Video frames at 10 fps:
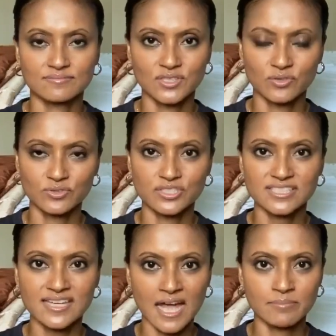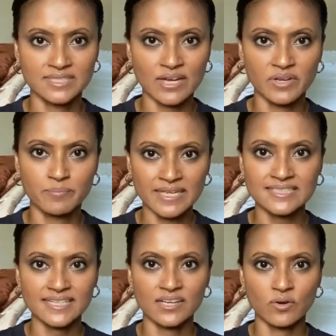to just calm down and
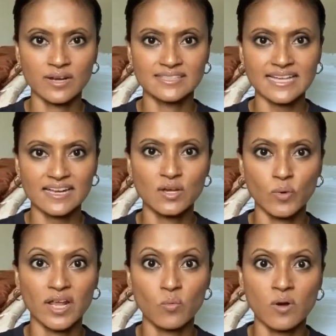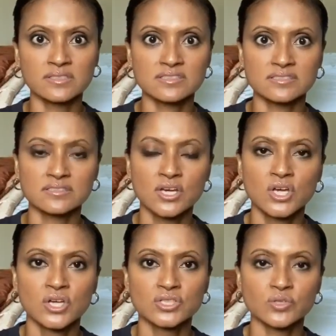meditate on exactly what I wanted.
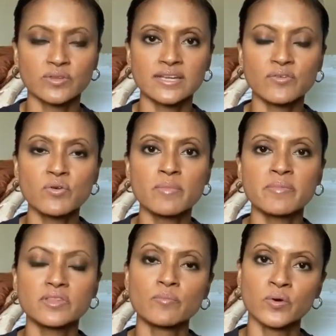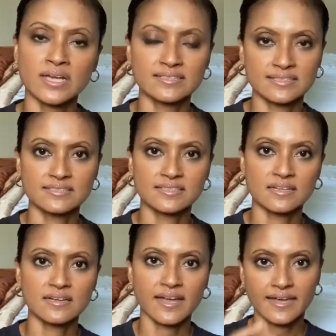So then I remembered the Mona
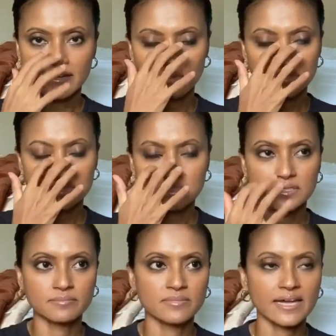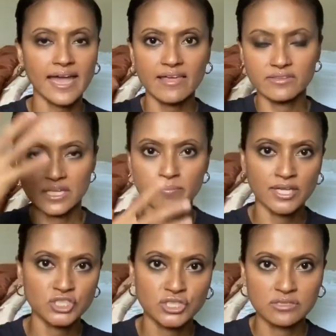Lisa, and I had the
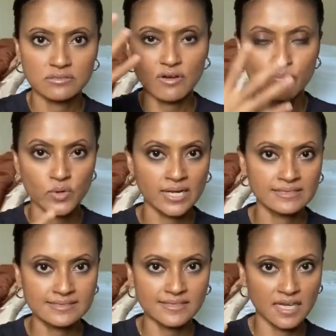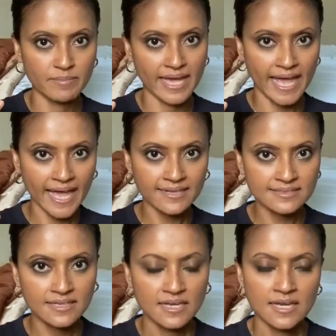image of Mona Lisa in my head.